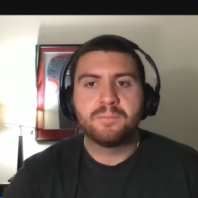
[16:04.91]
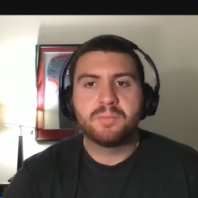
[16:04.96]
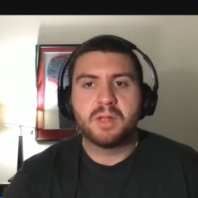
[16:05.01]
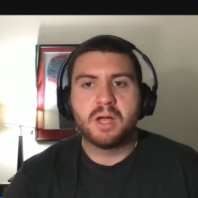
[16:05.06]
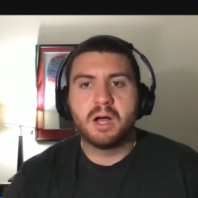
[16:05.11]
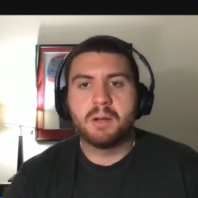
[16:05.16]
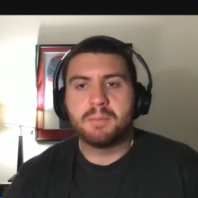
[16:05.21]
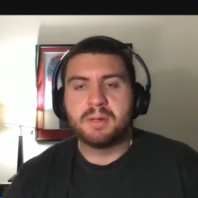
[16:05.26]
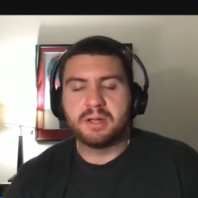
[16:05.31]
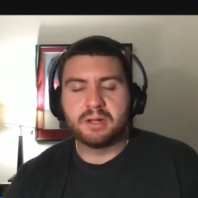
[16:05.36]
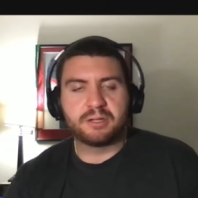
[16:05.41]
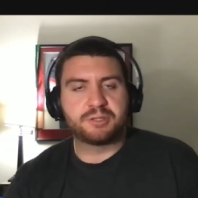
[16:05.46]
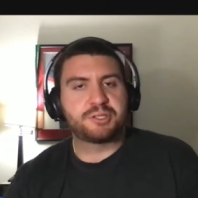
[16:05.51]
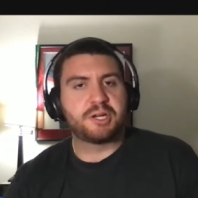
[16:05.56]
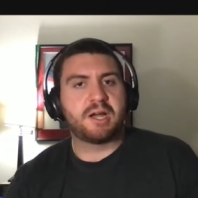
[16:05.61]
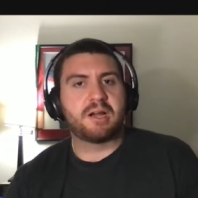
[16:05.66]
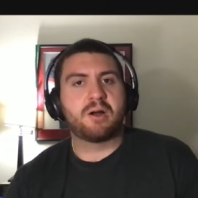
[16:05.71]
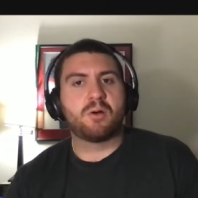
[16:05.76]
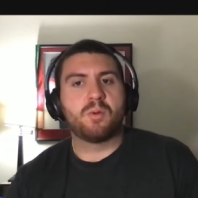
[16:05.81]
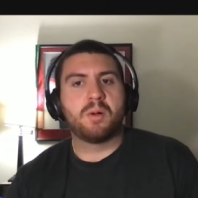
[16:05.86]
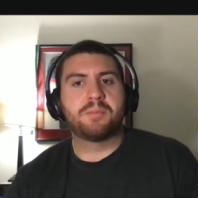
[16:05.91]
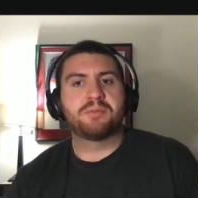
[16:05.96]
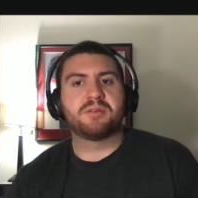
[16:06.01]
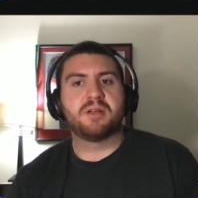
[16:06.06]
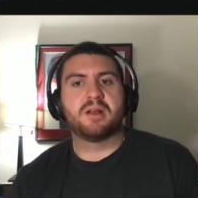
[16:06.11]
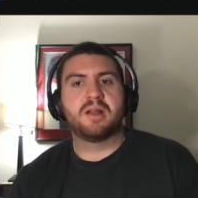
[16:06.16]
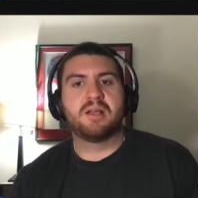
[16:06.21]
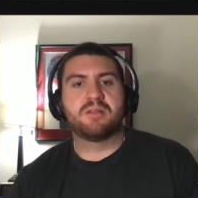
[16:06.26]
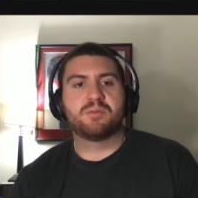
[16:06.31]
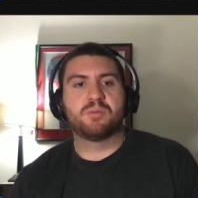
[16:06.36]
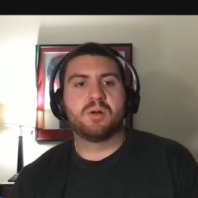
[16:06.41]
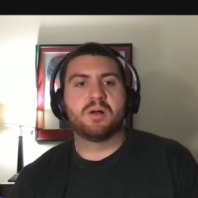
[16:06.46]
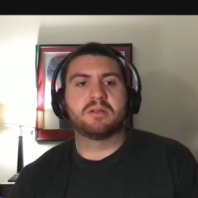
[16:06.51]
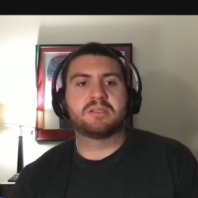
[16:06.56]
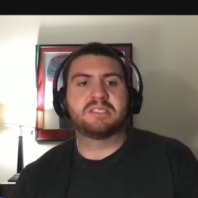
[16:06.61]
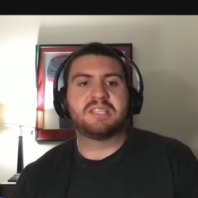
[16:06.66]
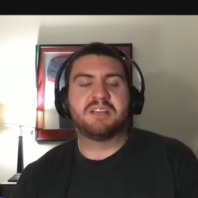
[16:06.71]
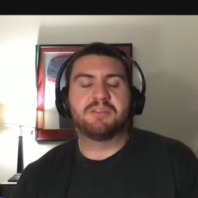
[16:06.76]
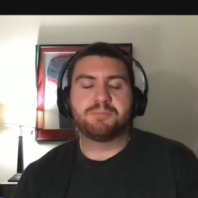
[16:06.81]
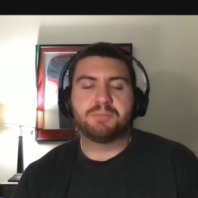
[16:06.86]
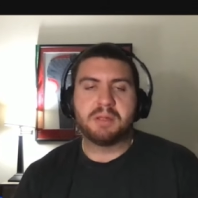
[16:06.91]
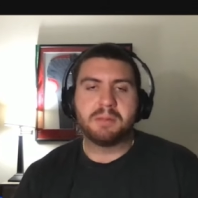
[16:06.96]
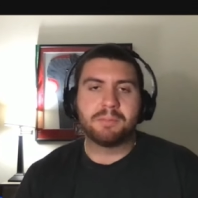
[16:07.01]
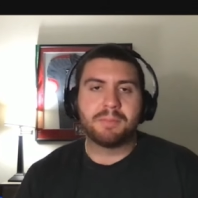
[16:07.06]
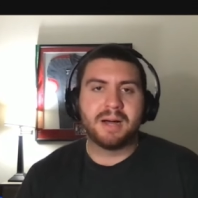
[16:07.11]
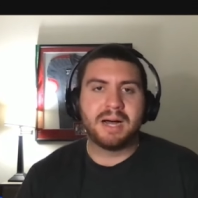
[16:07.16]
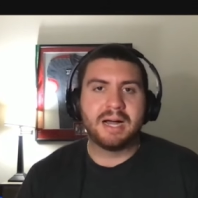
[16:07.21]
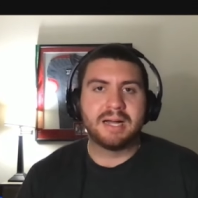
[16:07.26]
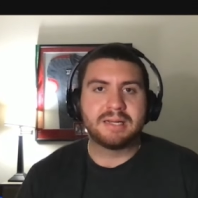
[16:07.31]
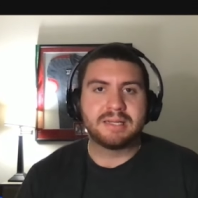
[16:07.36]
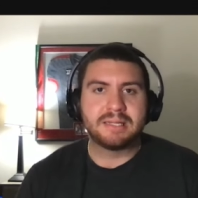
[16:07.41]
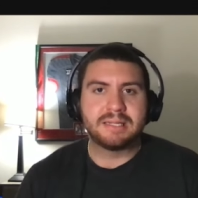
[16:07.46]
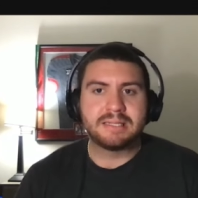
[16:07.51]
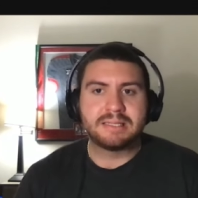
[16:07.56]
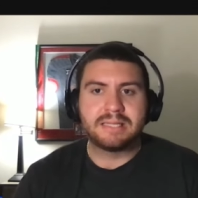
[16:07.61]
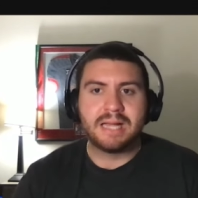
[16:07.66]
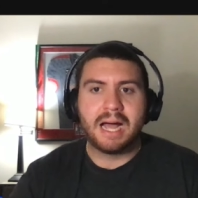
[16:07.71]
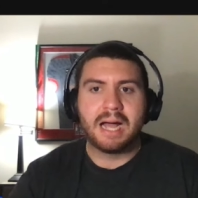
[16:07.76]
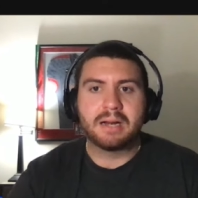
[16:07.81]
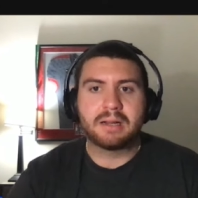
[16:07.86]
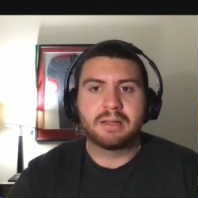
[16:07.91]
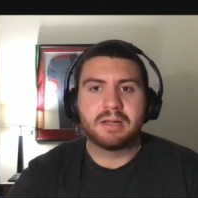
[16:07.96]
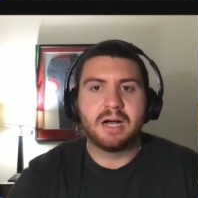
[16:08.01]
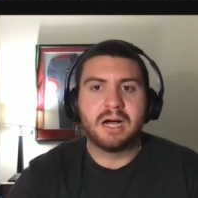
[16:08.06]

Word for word: Um, and you can check out our website as well, cfbpod.com dot